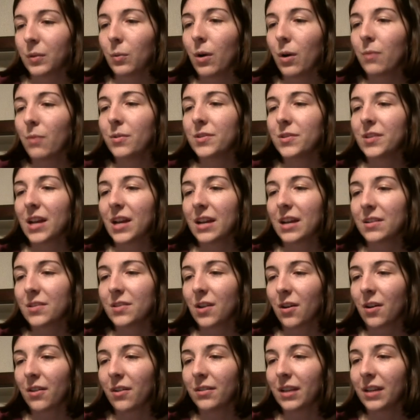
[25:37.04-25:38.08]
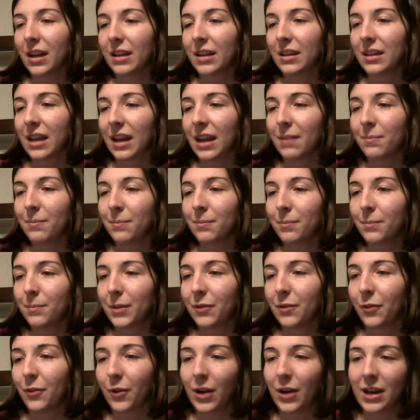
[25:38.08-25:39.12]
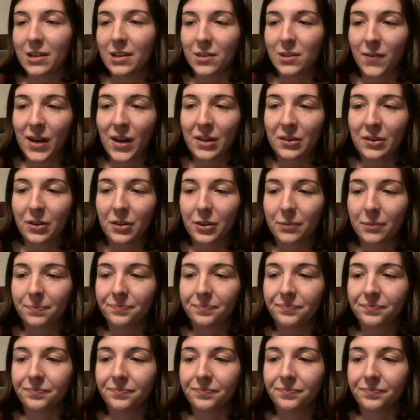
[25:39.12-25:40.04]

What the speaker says: What was Diana's online name before AceFangirl?